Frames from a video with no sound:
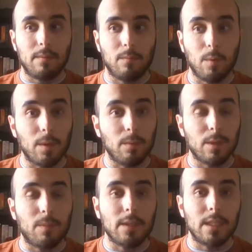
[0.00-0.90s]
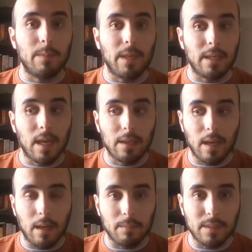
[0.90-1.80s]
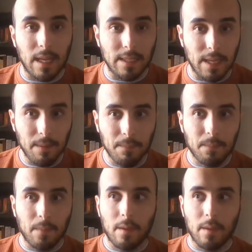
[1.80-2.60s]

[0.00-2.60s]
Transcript: Written responses being sent in.